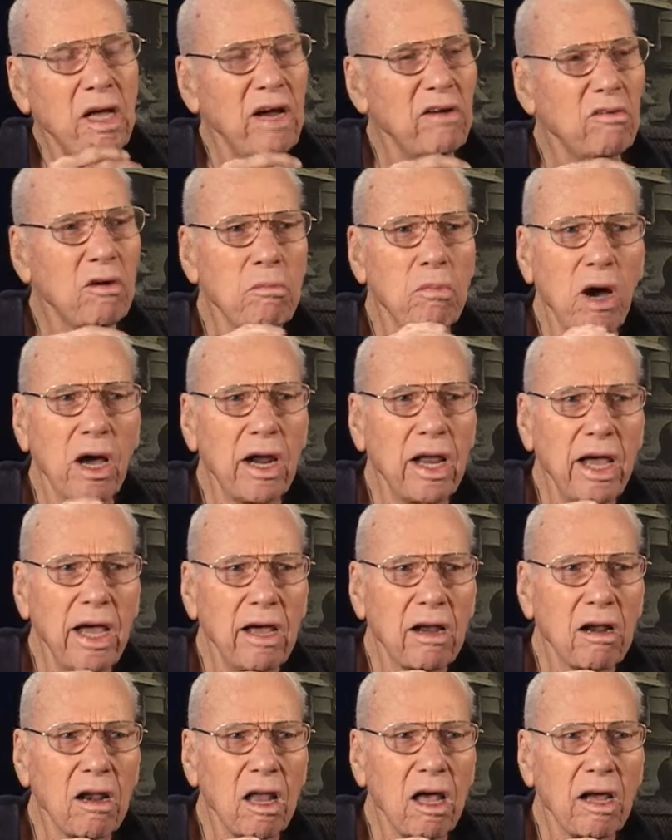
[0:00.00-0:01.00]
everybody
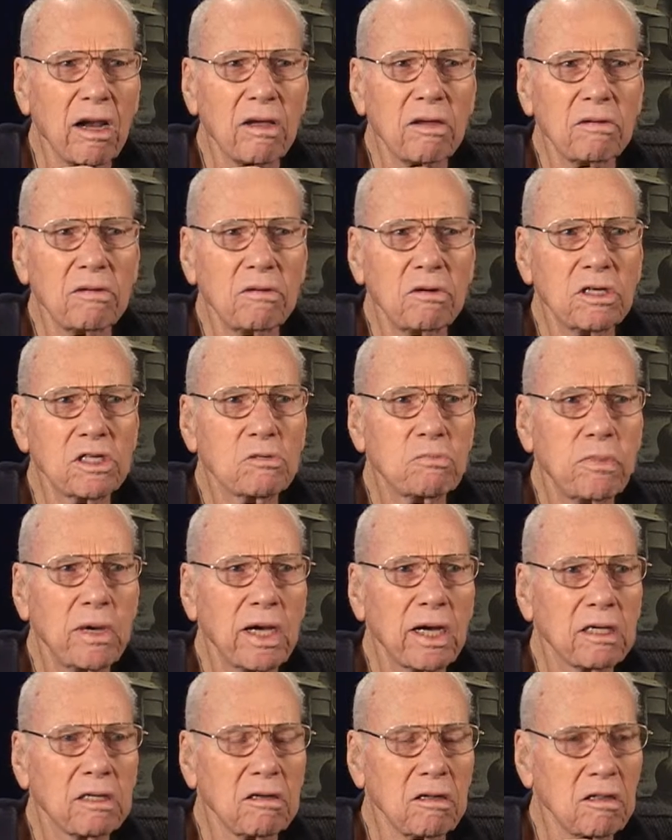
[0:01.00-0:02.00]
had a lot of
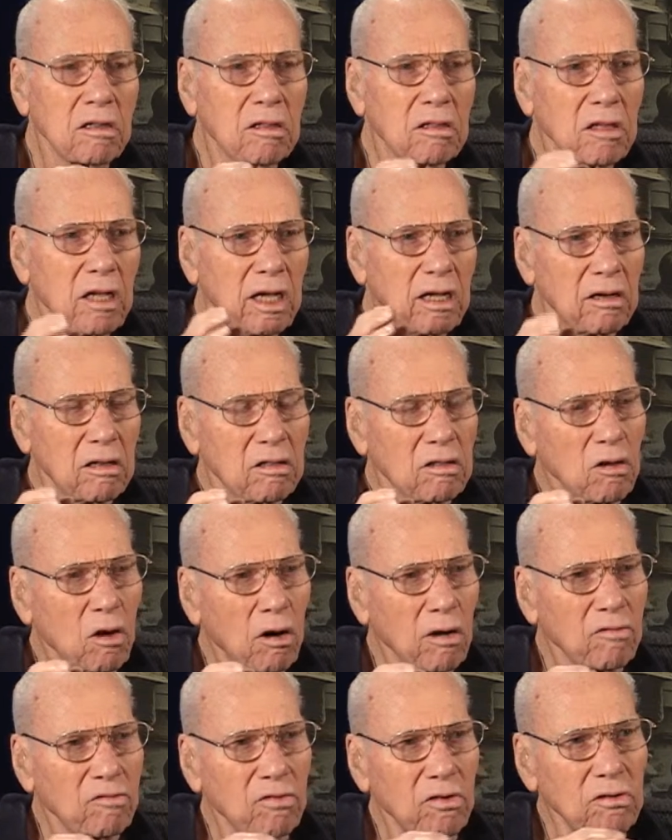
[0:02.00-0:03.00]
respect and, and
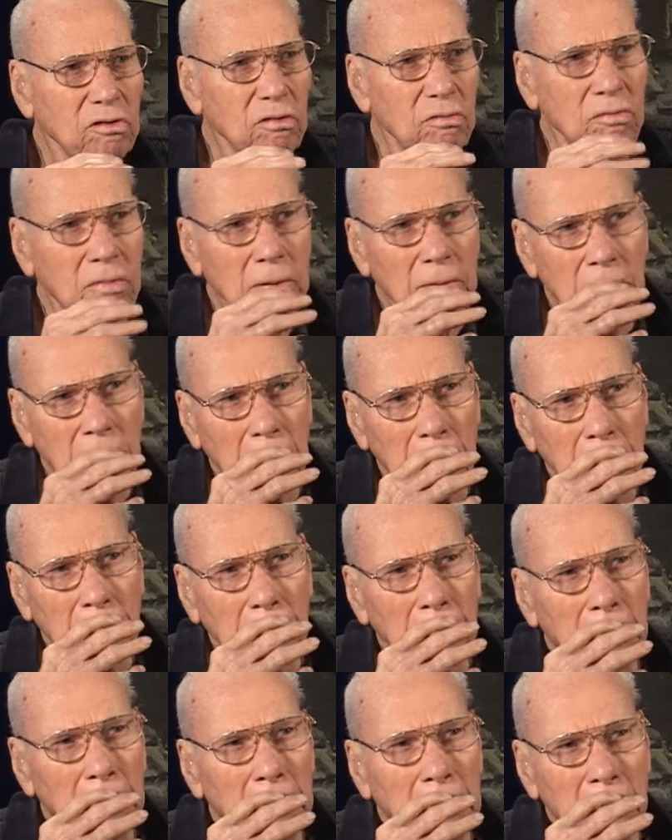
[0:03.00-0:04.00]
thought for
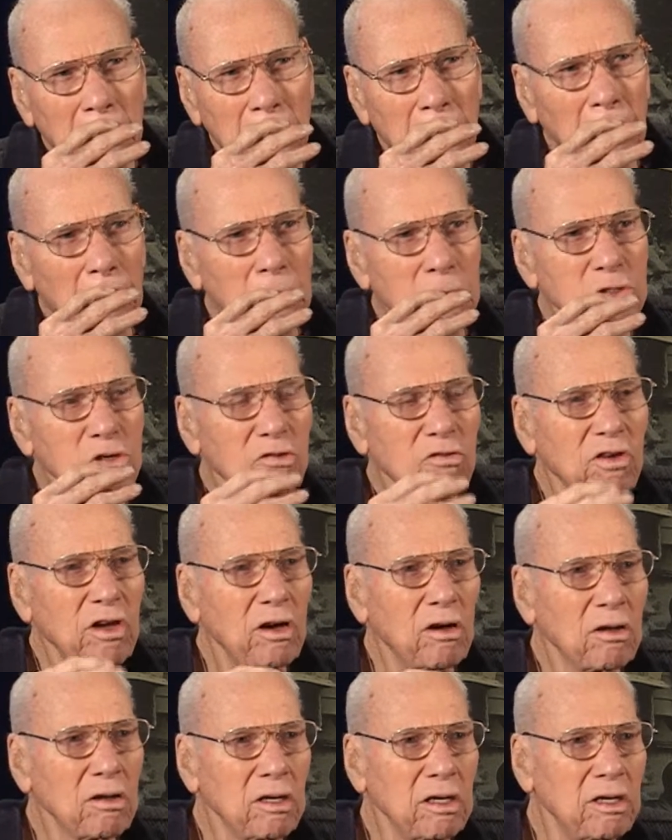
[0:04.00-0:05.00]

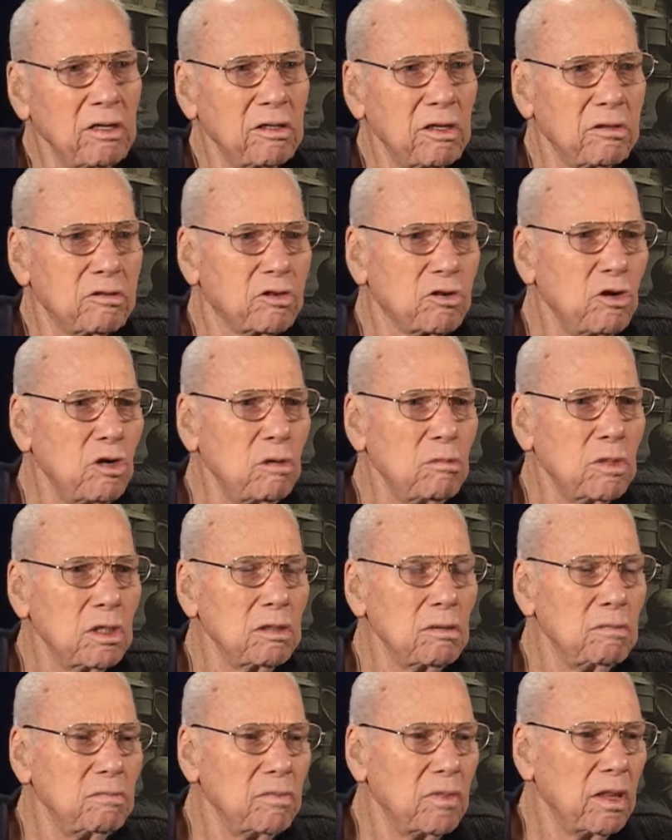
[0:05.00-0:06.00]
Roosevelt, and
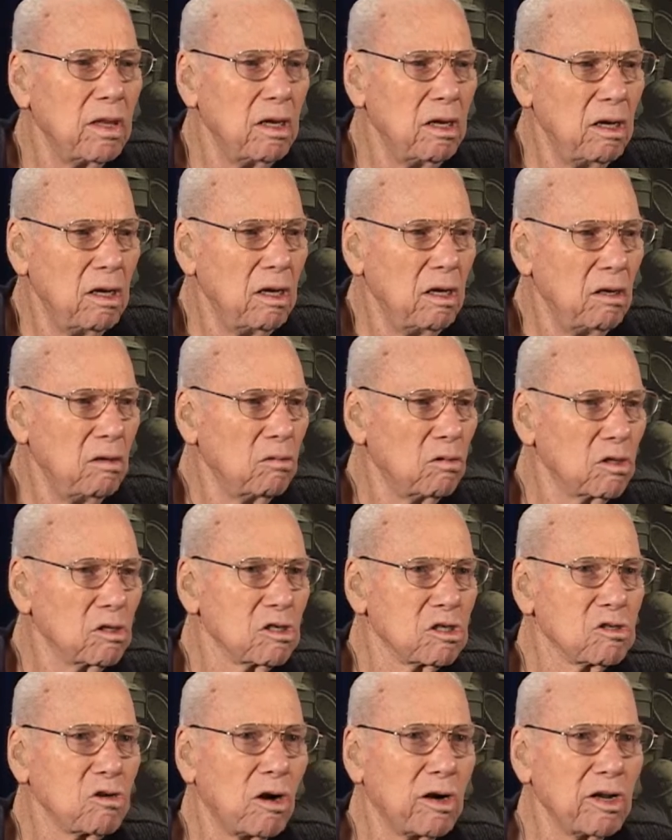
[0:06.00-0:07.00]
Truman
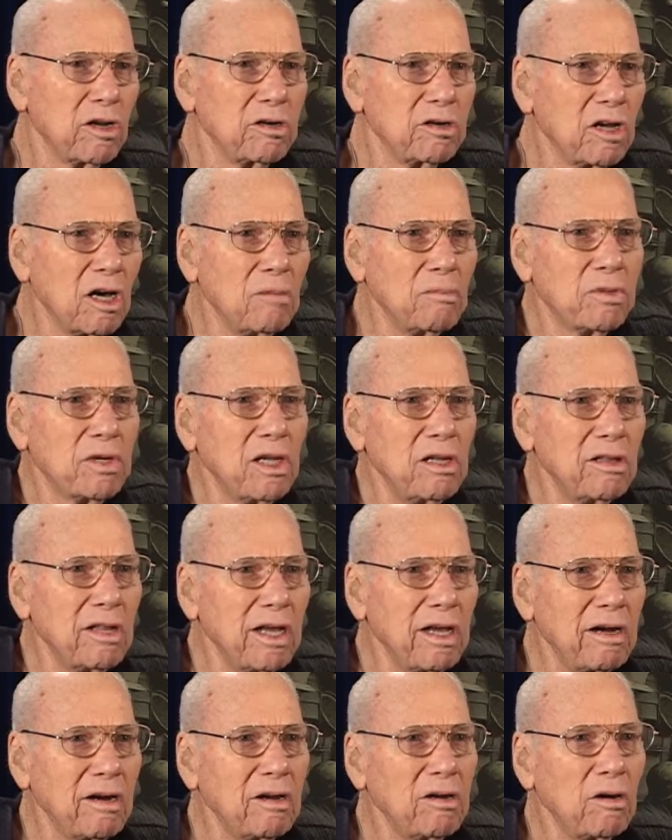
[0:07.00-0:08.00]
was sort of dumped in
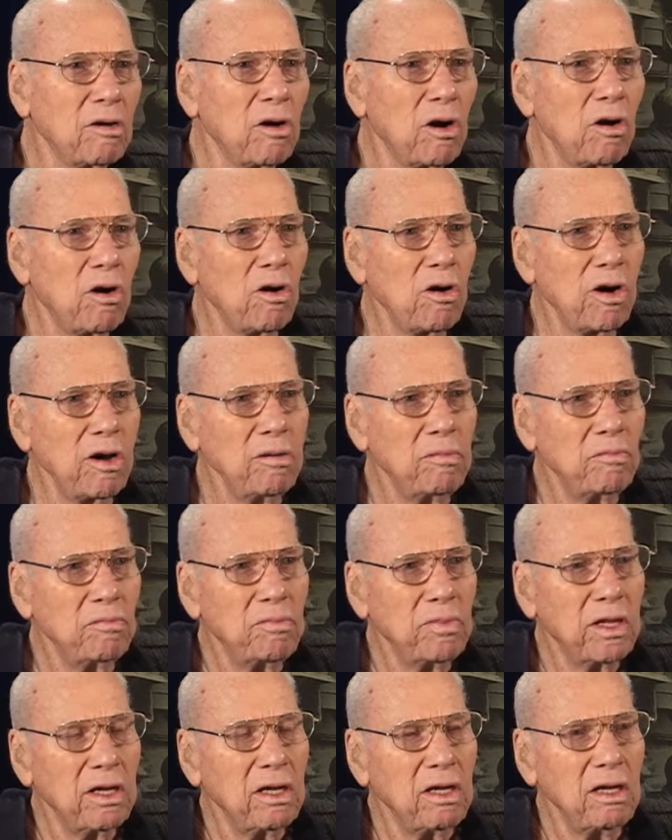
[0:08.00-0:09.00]
there in a hurry,
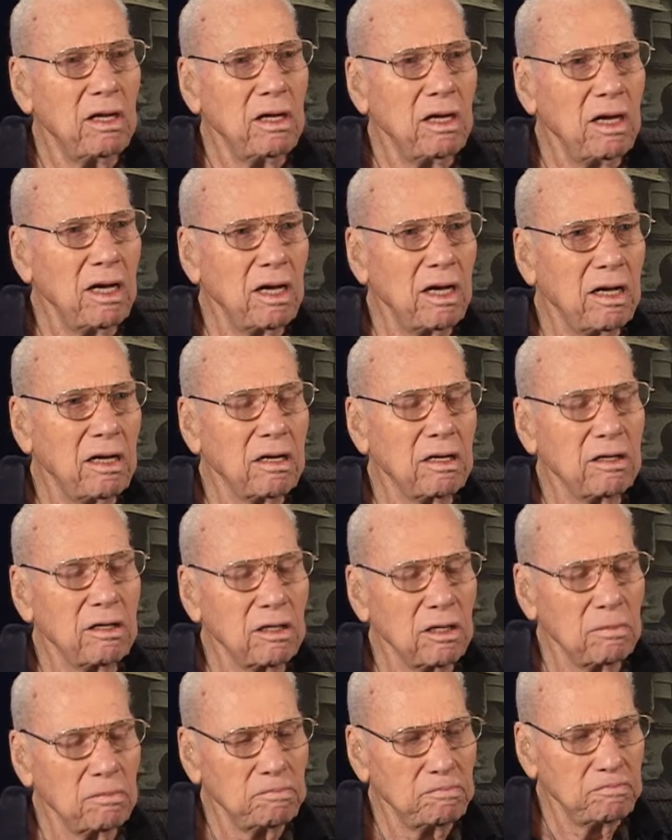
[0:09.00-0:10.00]
and
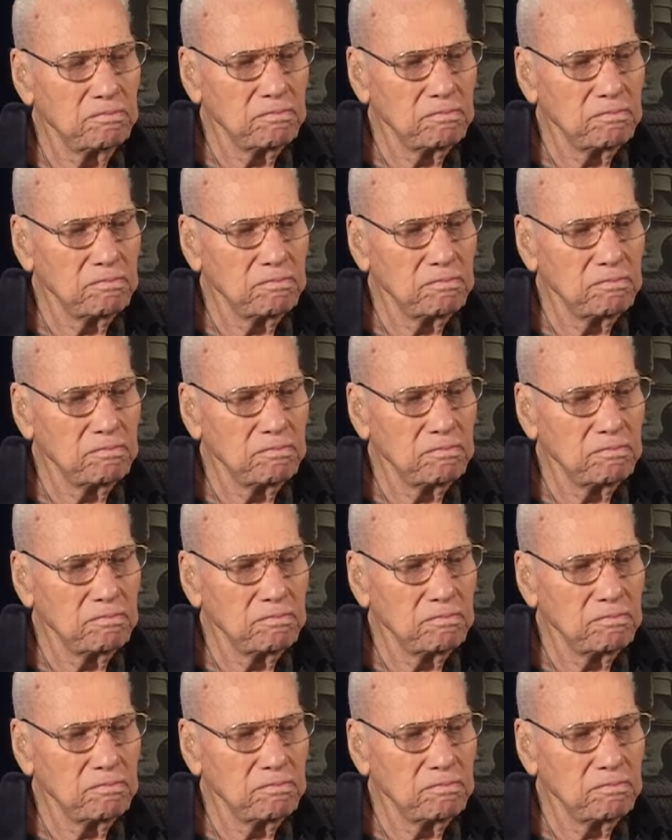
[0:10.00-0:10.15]
uh,